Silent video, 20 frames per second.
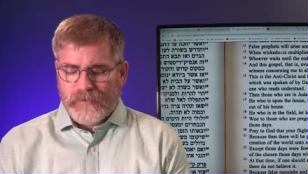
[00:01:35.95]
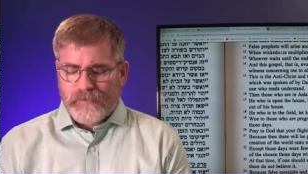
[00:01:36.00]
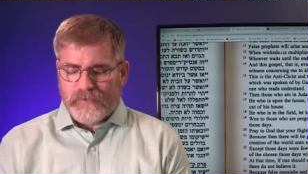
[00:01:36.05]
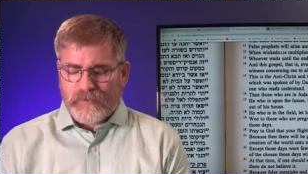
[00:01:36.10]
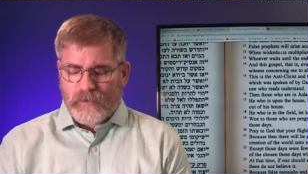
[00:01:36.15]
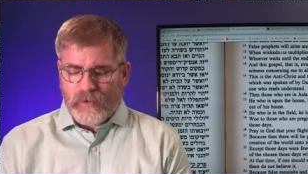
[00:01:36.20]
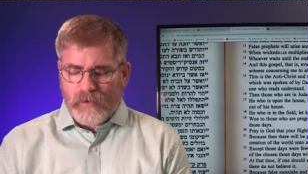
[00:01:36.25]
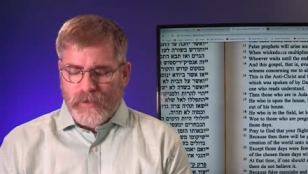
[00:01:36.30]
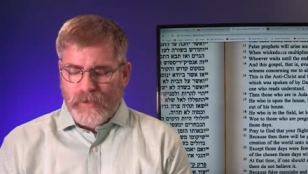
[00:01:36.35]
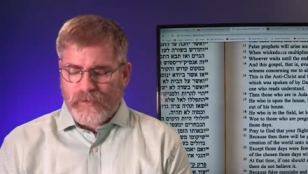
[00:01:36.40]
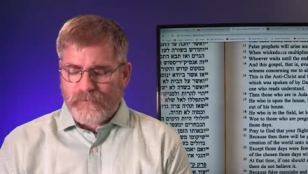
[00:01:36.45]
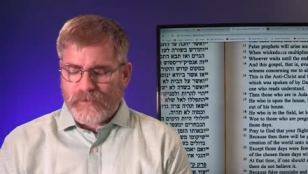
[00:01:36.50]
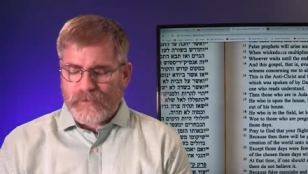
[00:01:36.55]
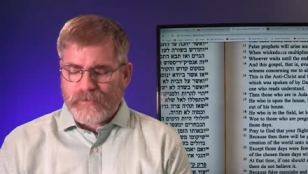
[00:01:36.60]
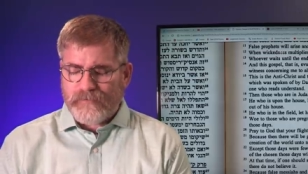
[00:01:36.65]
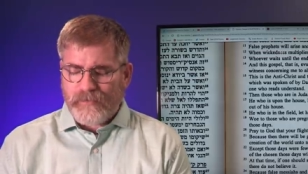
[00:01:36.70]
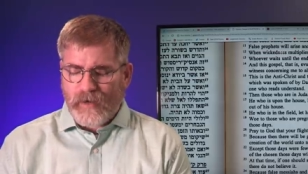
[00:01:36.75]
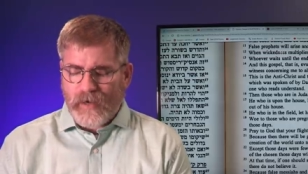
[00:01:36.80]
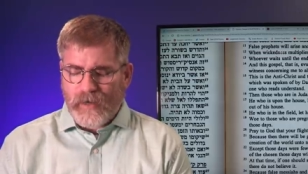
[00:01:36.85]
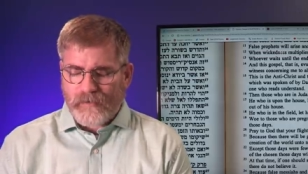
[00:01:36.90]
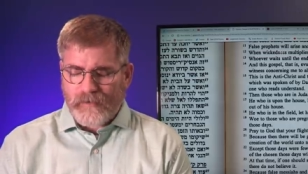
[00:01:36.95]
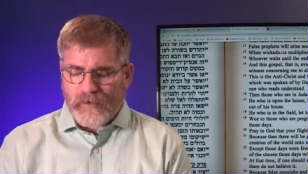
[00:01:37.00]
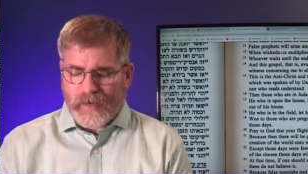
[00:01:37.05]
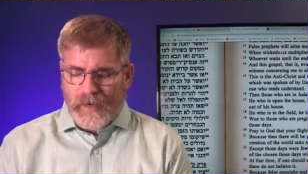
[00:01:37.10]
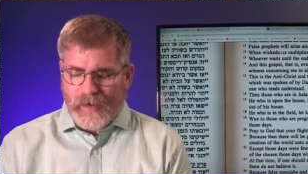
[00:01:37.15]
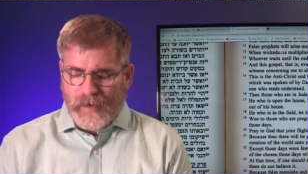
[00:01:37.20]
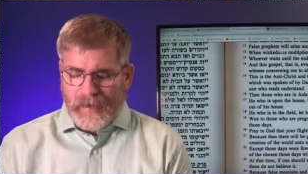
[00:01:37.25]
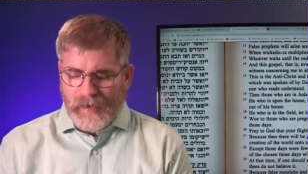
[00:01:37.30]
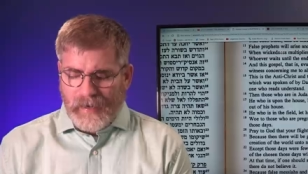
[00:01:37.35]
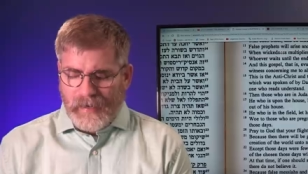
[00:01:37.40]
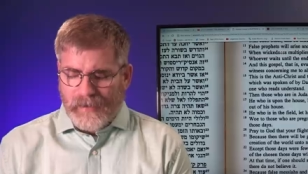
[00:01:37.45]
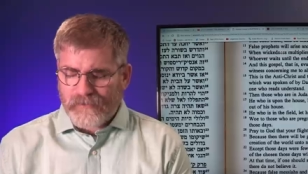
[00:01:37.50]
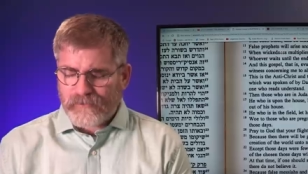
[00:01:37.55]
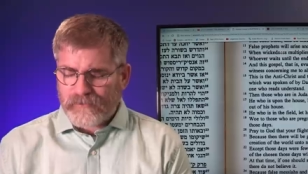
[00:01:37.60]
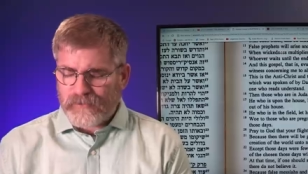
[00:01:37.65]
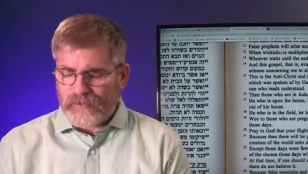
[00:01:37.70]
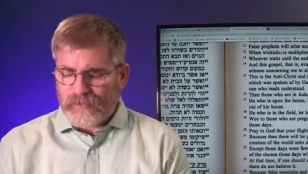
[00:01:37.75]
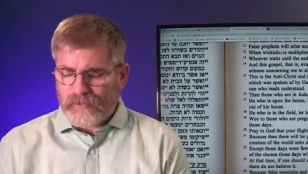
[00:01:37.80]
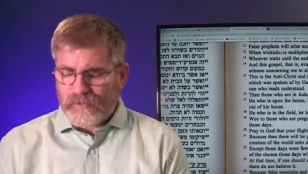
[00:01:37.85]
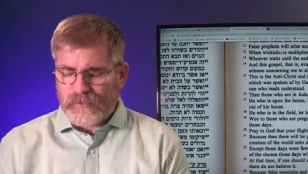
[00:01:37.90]
So Heavenly Father, I
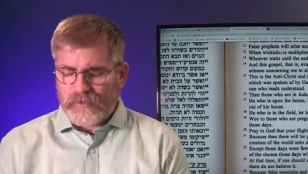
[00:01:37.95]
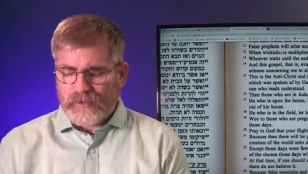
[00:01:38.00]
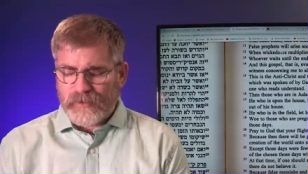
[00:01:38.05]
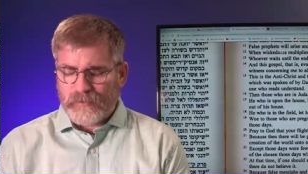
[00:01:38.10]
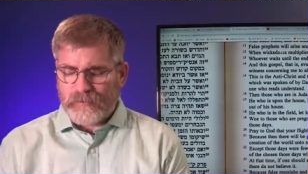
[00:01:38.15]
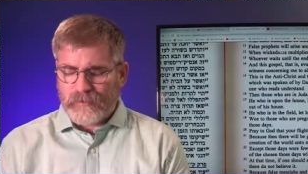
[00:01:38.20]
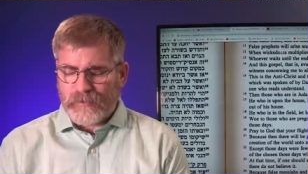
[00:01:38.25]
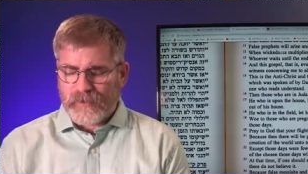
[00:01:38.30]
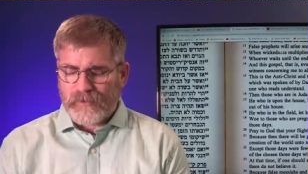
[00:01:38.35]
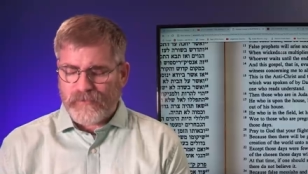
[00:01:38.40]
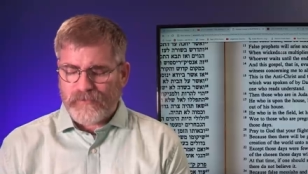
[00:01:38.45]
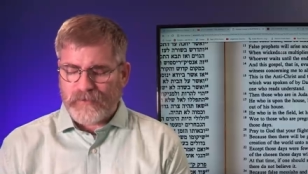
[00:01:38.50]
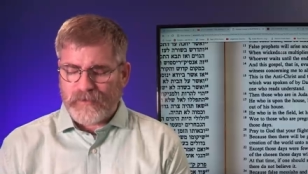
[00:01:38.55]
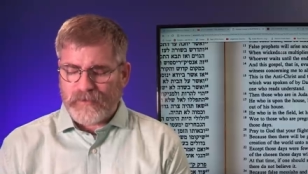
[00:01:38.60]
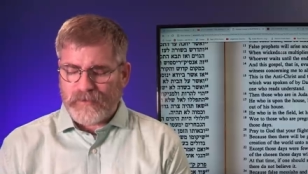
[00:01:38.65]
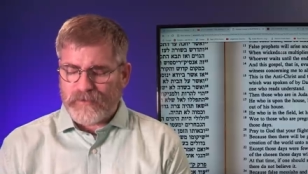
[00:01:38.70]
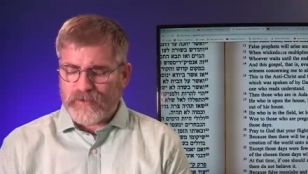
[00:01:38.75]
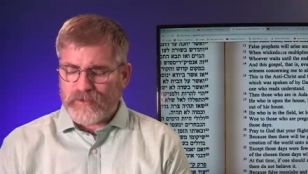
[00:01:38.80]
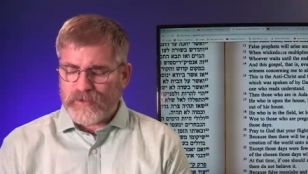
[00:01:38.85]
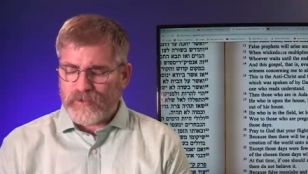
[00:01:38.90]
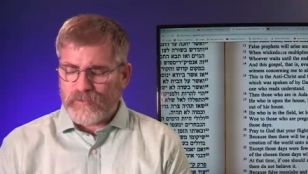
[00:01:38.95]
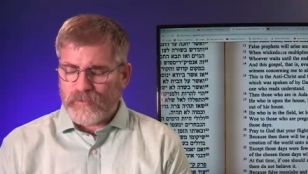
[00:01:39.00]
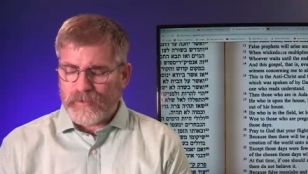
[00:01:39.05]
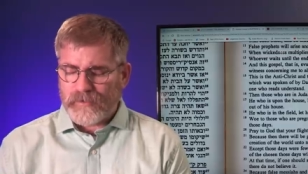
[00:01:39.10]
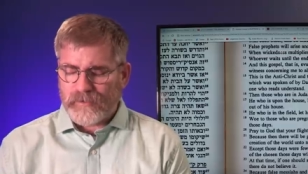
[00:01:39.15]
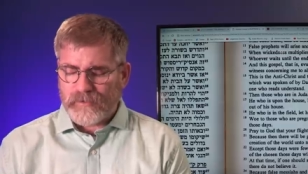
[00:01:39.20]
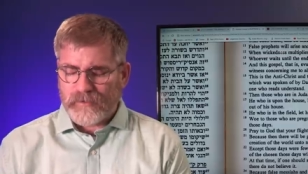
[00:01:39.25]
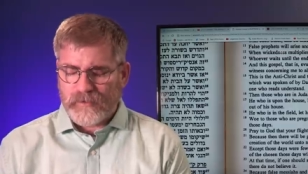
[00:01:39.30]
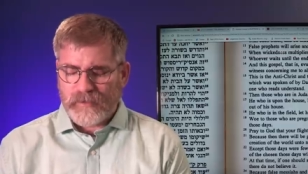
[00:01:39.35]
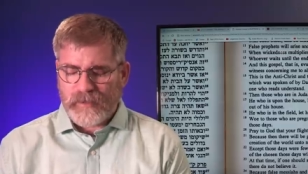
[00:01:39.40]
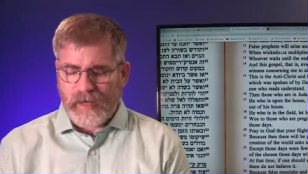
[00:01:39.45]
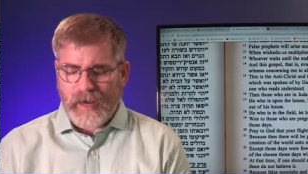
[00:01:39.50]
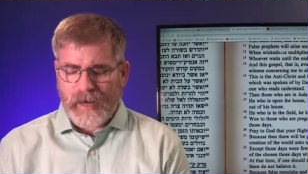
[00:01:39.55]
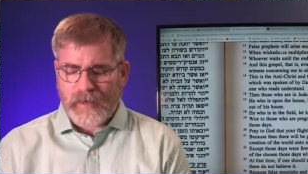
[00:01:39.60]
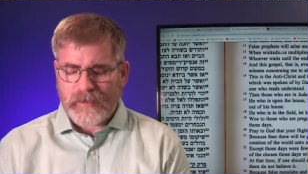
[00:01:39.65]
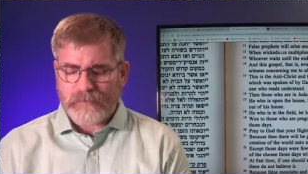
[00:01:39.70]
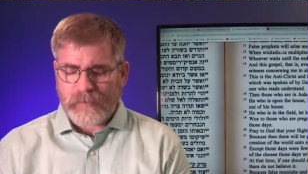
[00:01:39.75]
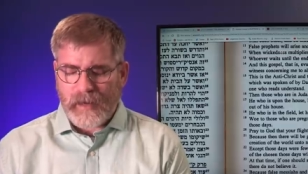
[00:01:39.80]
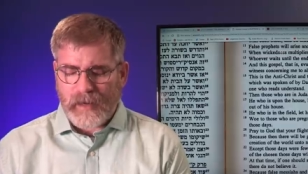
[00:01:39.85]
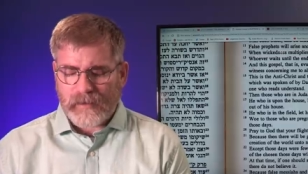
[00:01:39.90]
ask you in your mercy that you would
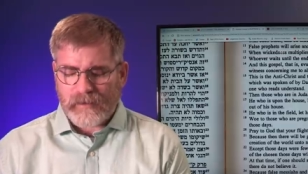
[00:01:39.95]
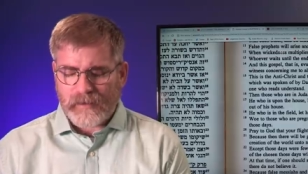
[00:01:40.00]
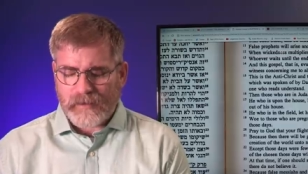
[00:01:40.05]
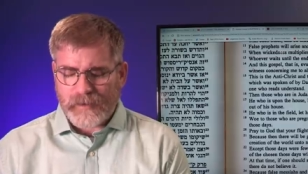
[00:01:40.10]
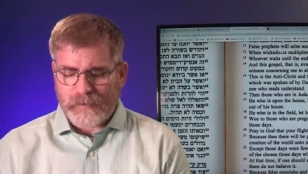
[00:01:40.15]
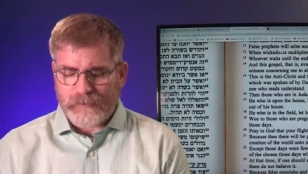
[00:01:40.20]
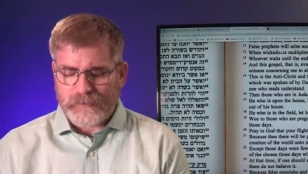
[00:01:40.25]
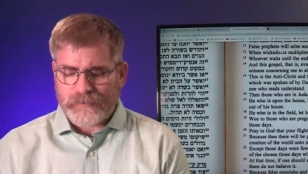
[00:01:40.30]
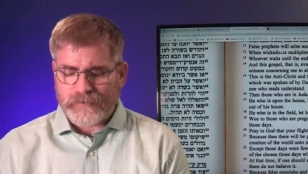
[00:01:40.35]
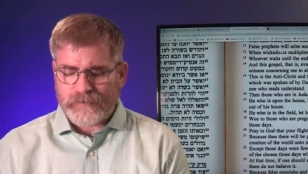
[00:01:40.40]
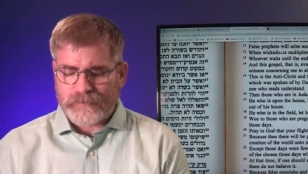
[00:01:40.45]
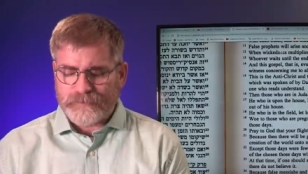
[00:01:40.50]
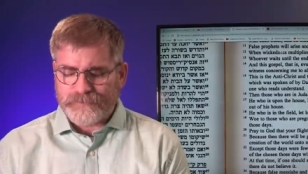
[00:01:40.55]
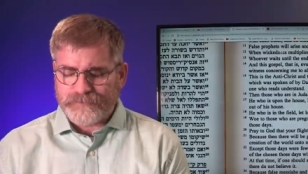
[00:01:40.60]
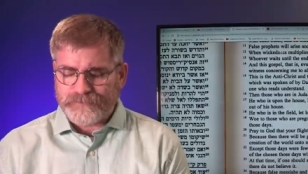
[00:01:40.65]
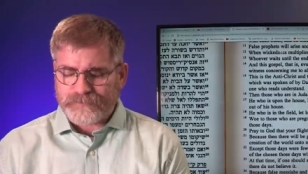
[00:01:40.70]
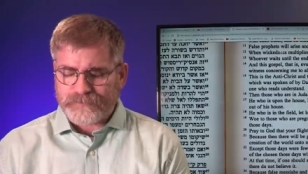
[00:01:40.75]
guide my lips